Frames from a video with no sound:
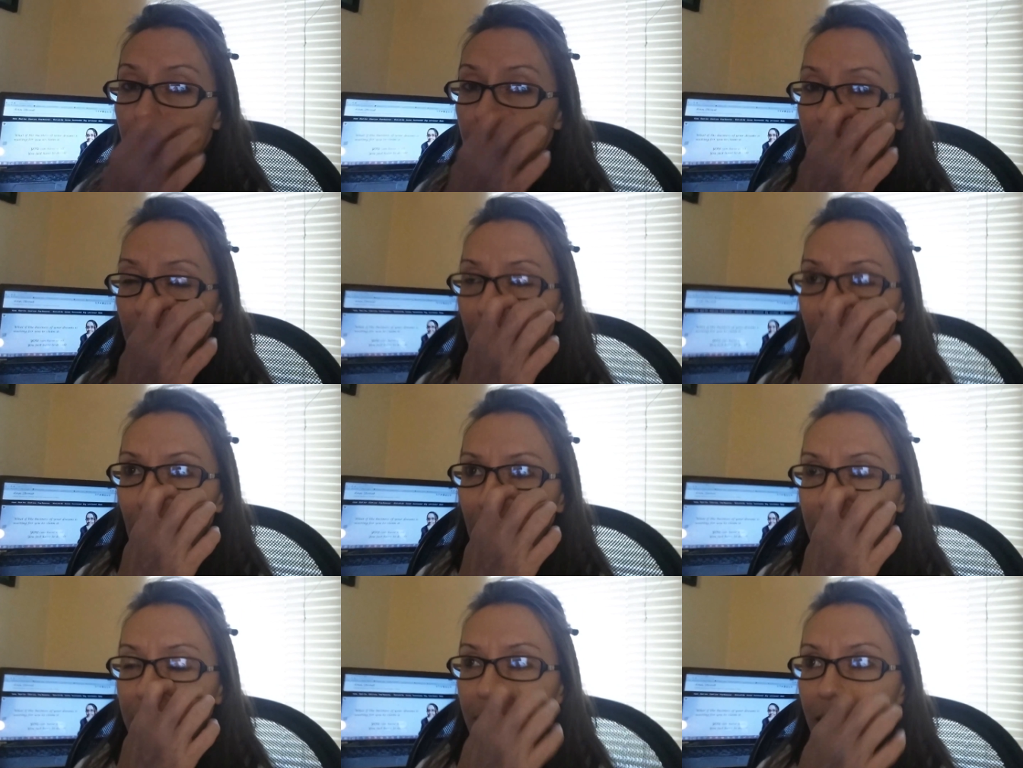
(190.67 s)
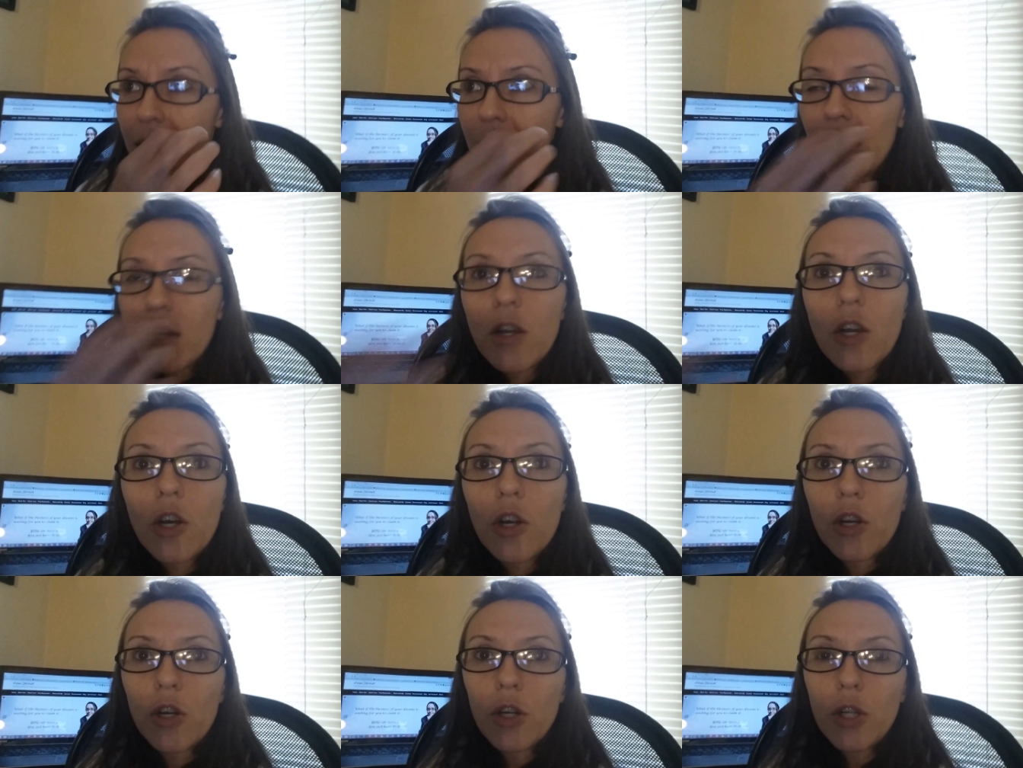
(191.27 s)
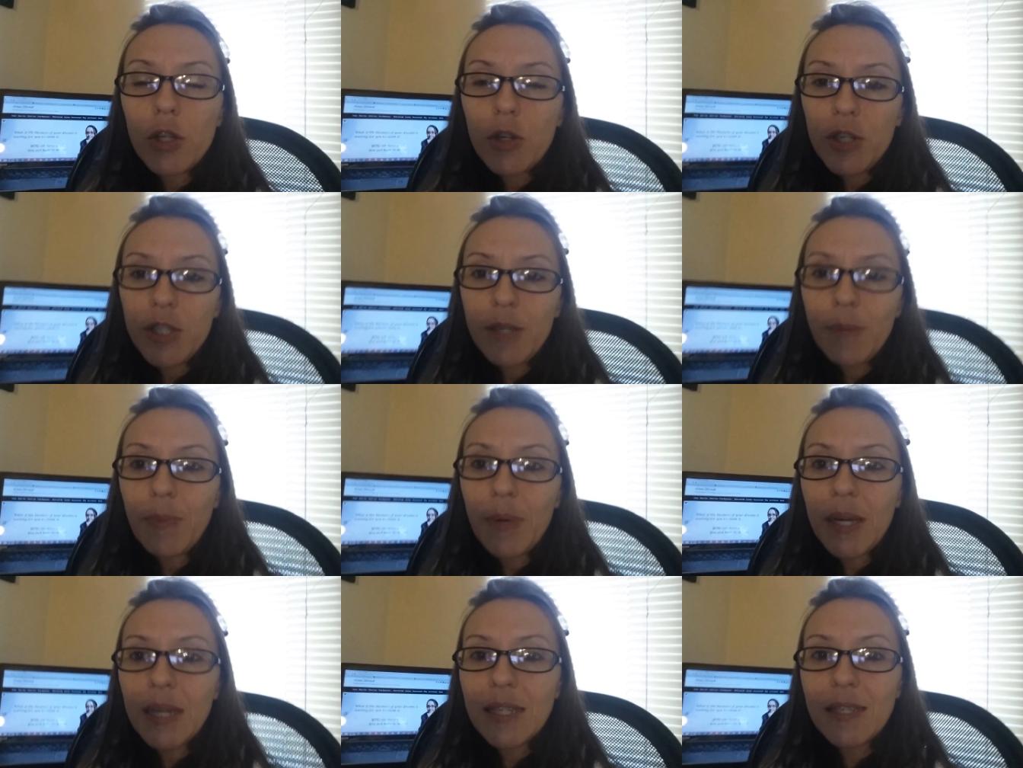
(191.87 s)
the next it girl or
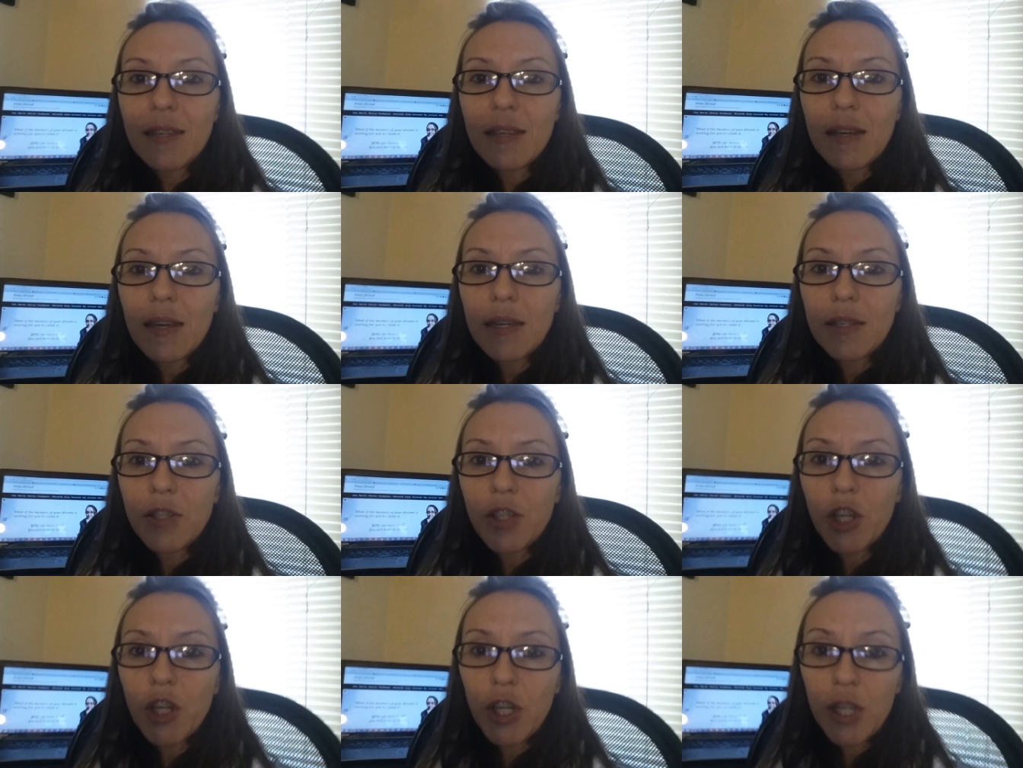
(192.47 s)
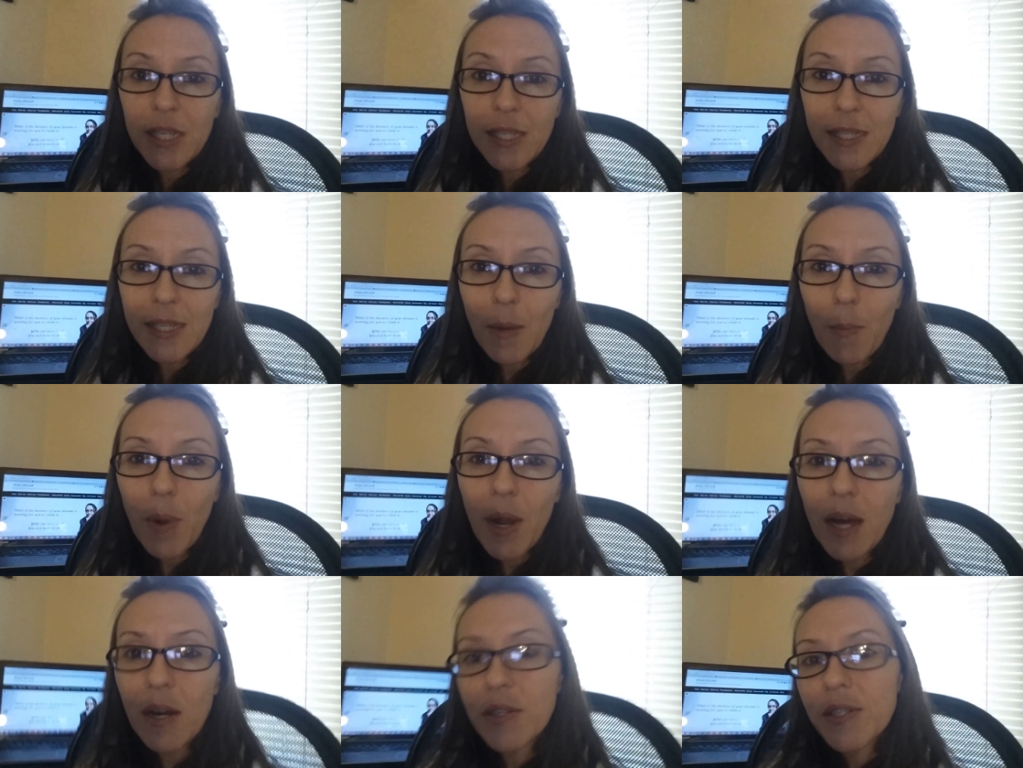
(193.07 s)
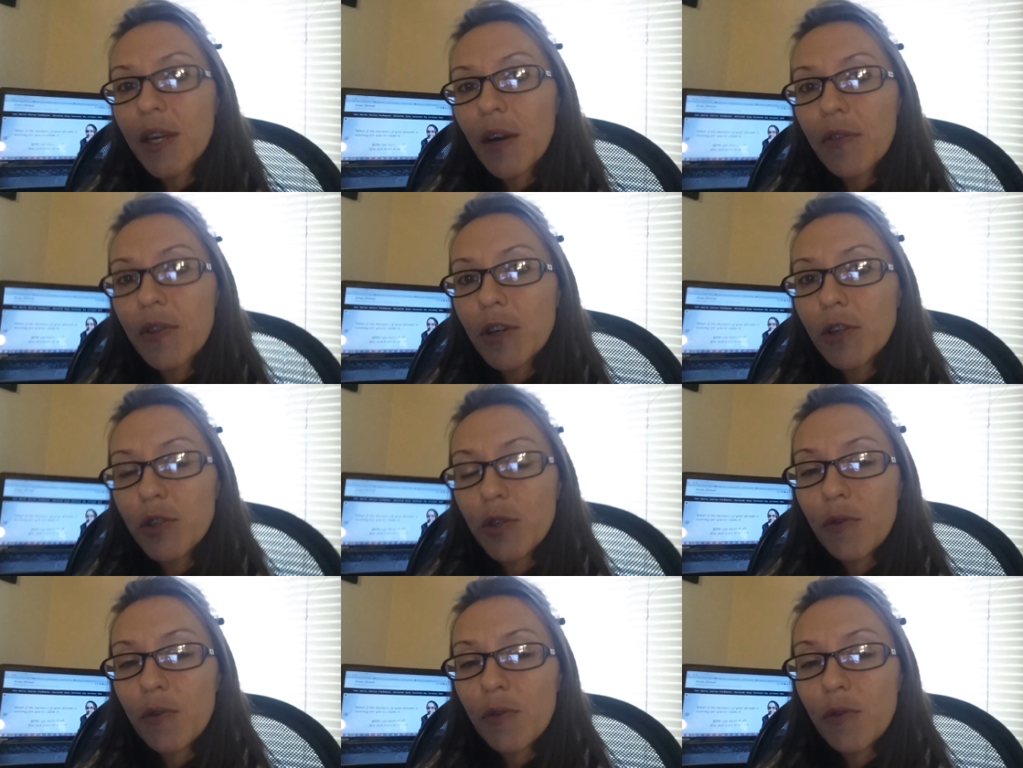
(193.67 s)
to be as good as someone else out there?